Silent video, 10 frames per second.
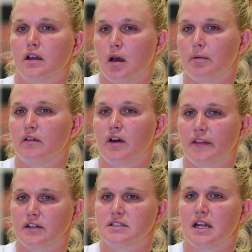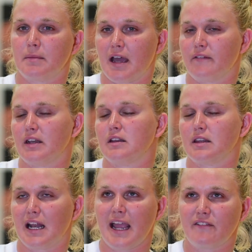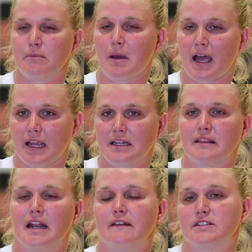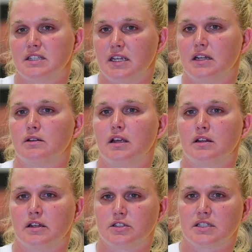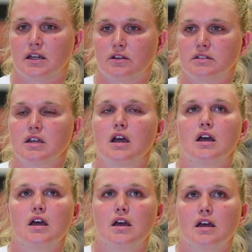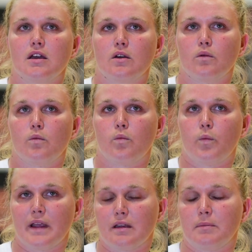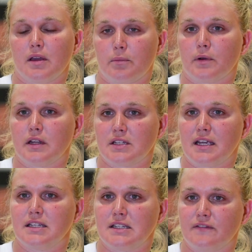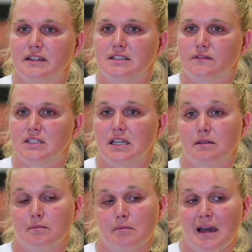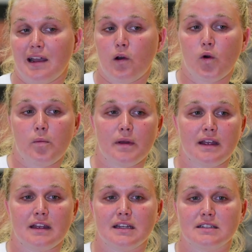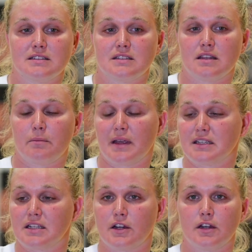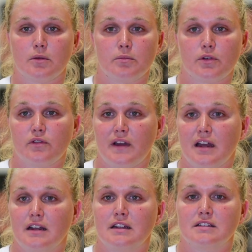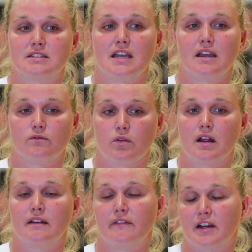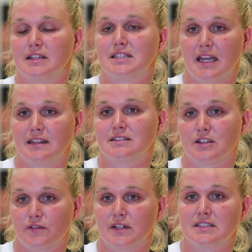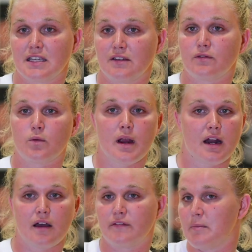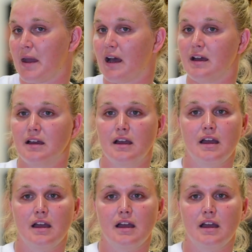a couple of others that I have in mind, that I've seen in their skills, we could be a pretty tight defensive team. My hope is the biggest area to improve on is to run a very tight serve receive right off the bat.